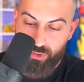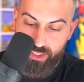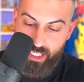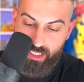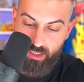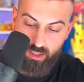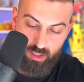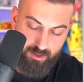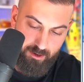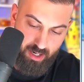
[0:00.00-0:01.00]
for a second.
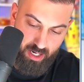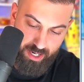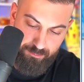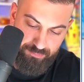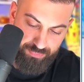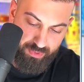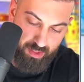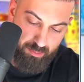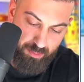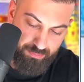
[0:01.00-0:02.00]
All right,
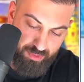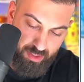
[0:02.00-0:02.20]
come on.